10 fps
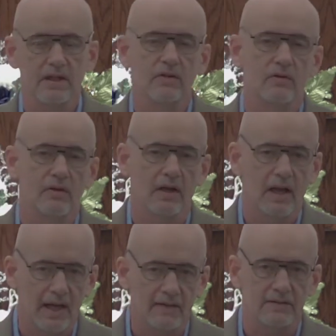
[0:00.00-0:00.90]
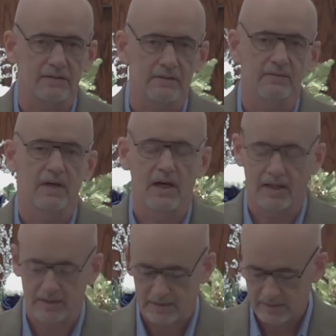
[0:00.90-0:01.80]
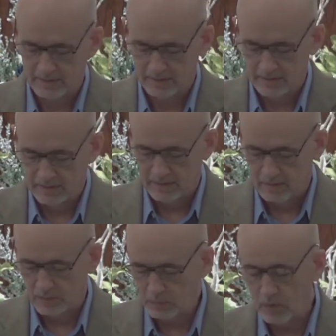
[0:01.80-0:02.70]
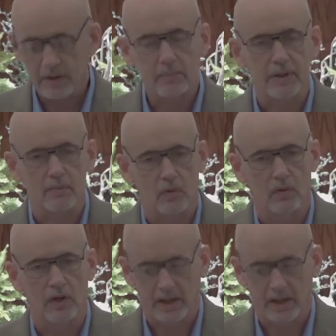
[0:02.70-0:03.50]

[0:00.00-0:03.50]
into the likeness of God. We want to be more